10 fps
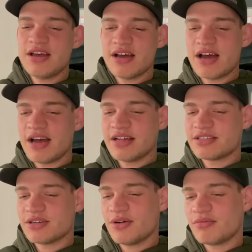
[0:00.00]
Uh,
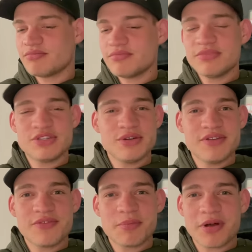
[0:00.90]
so tune
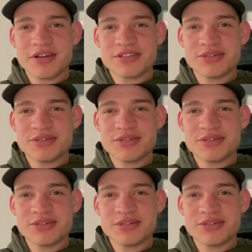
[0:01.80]
in for part